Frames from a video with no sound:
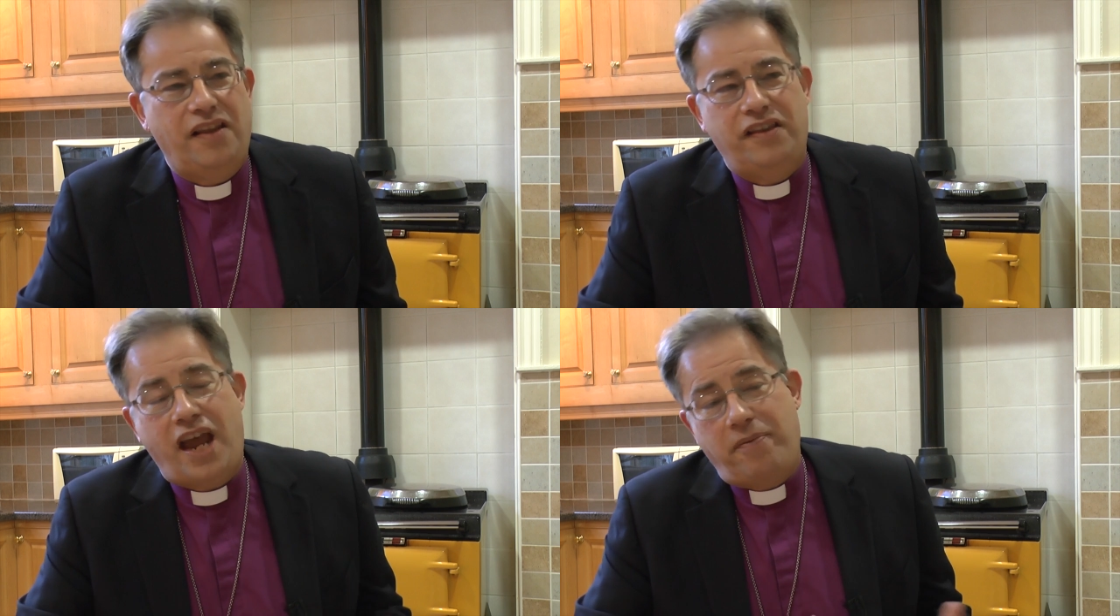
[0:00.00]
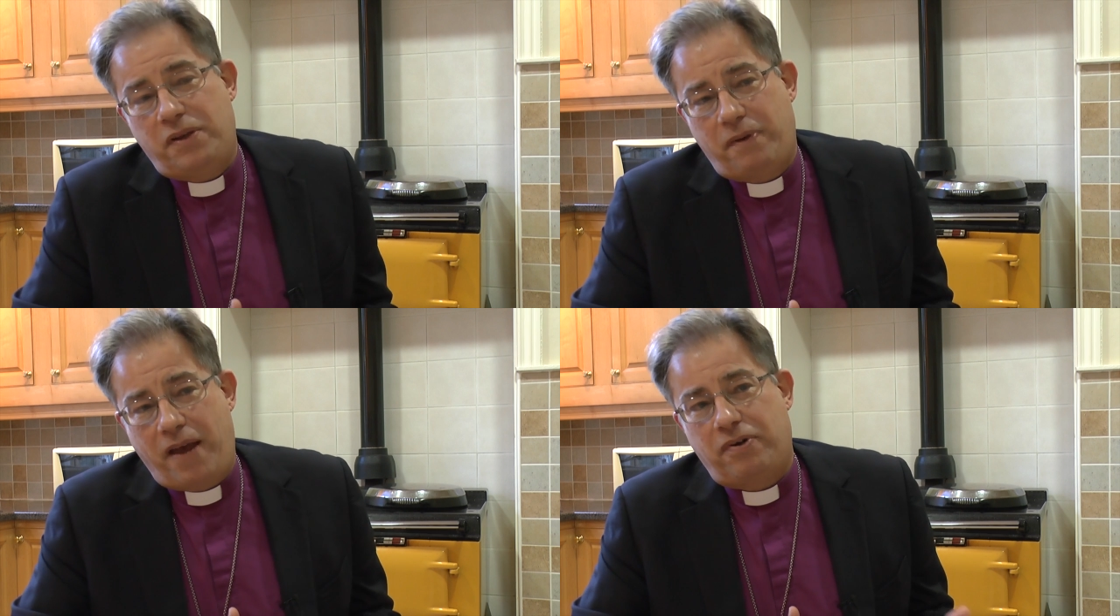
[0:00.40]
The aim of
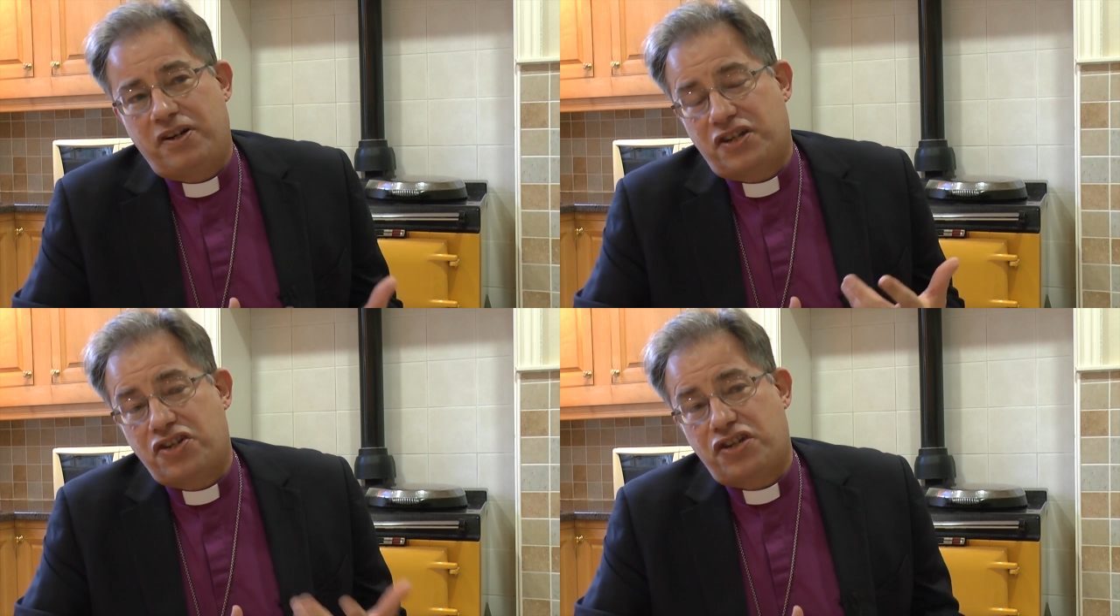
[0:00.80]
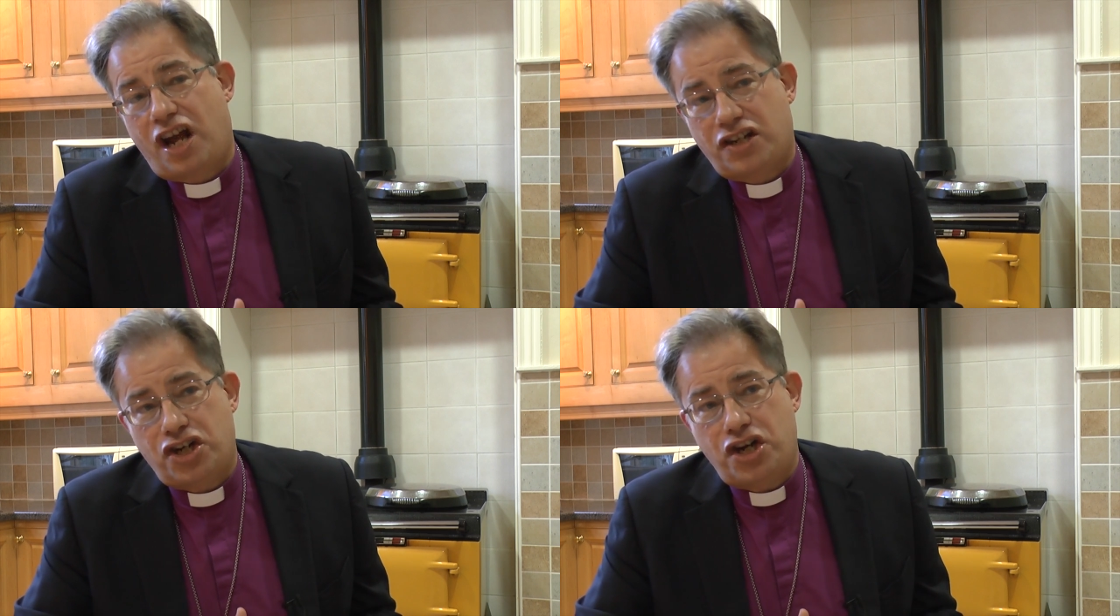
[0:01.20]
the paper is to
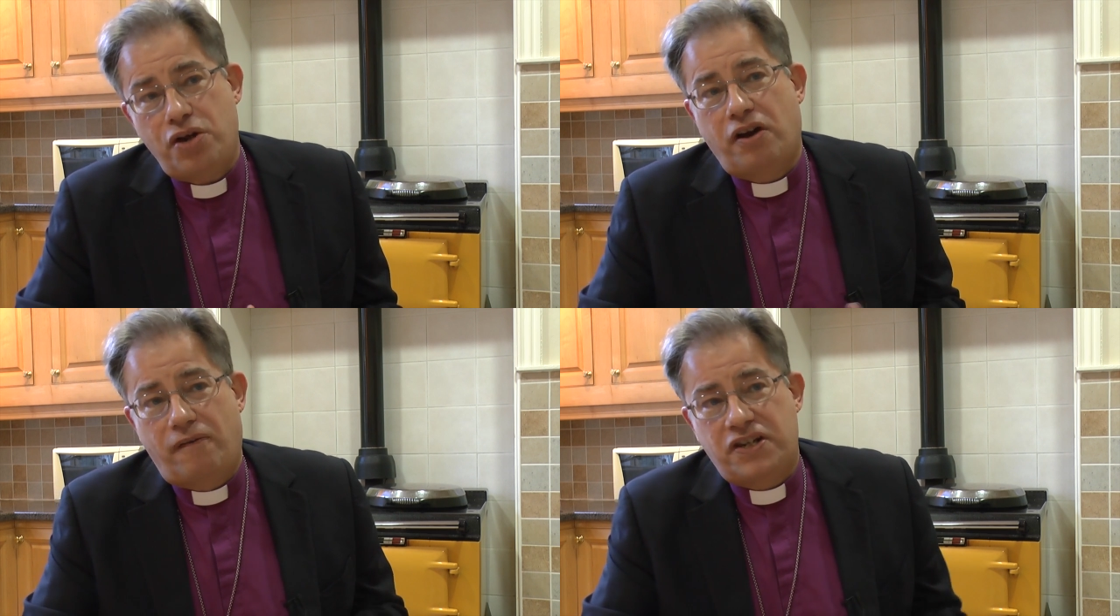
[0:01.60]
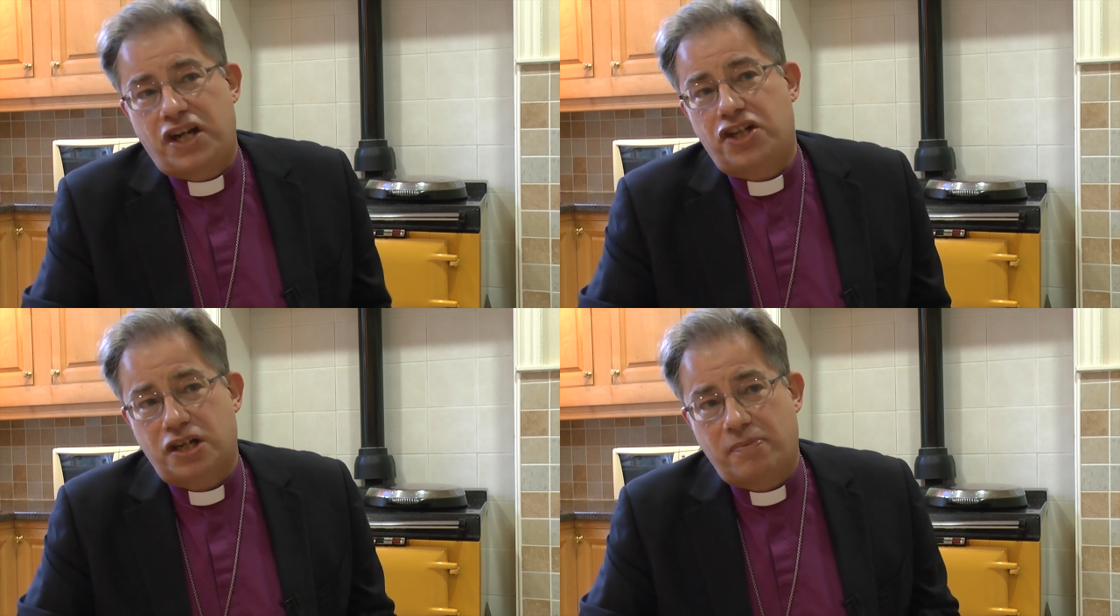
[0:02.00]
start a new
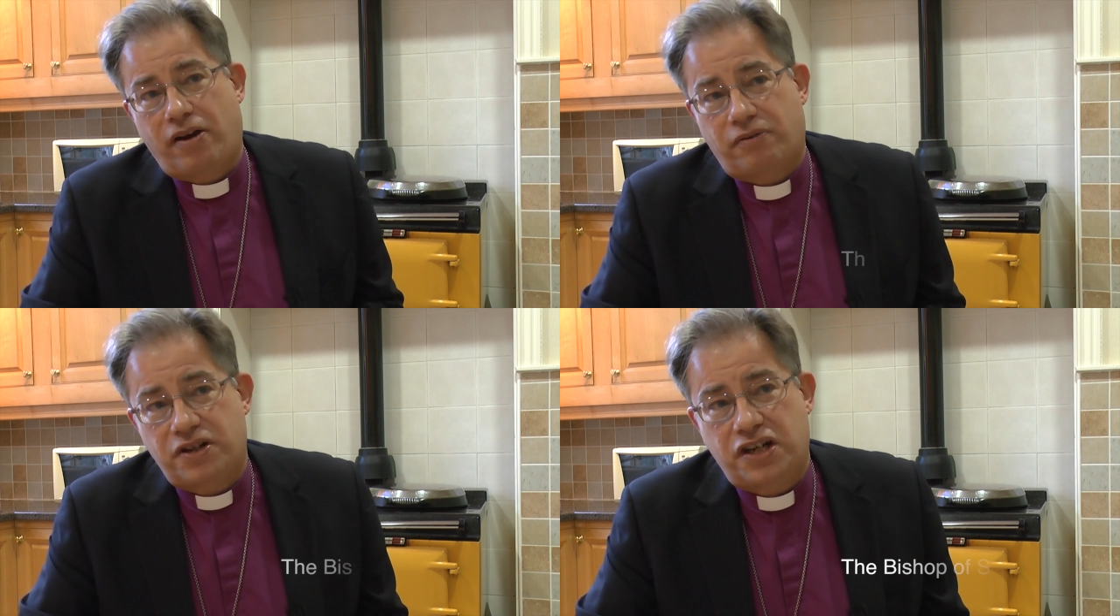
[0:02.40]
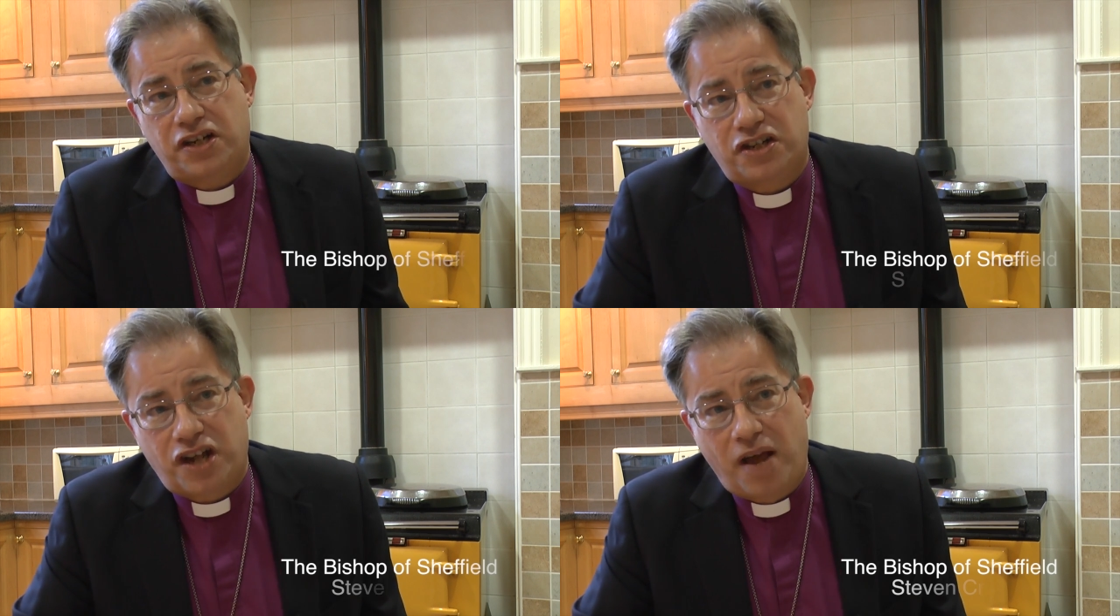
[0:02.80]
conversation about Christian
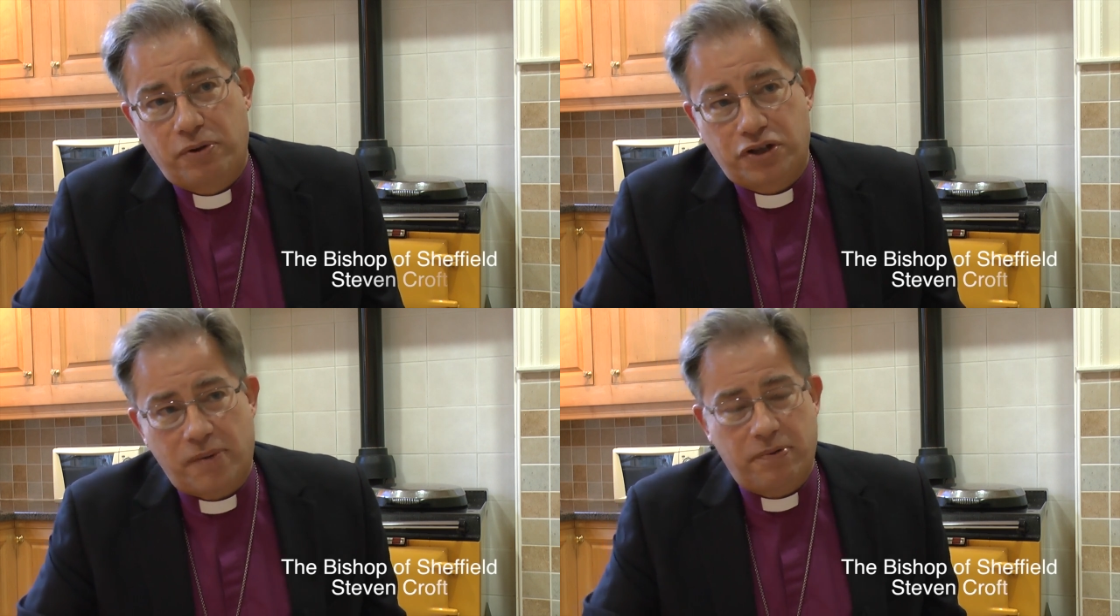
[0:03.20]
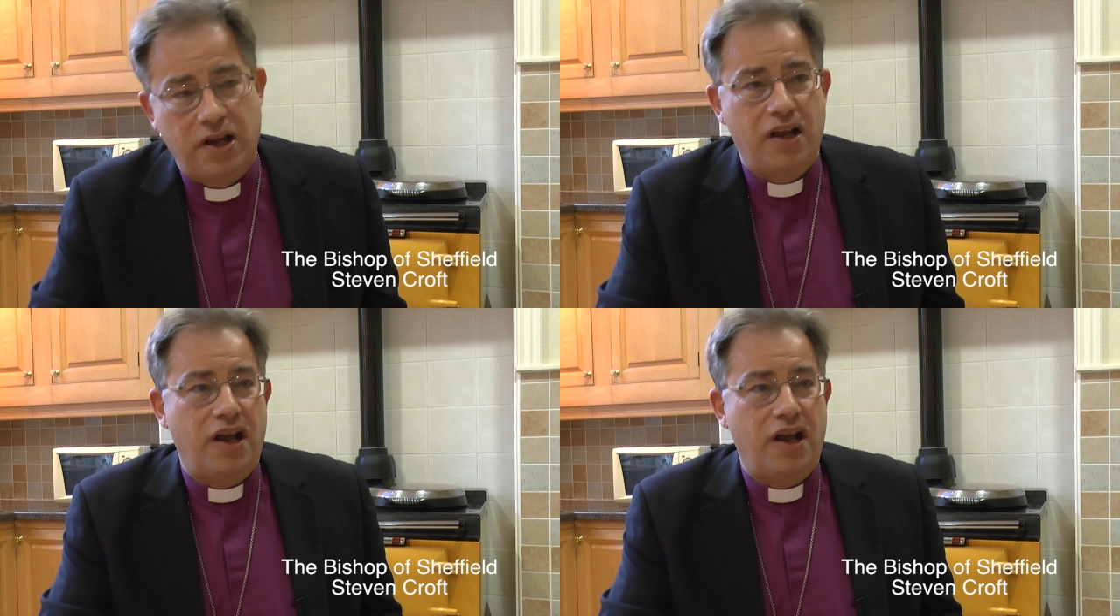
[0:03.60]
discipleship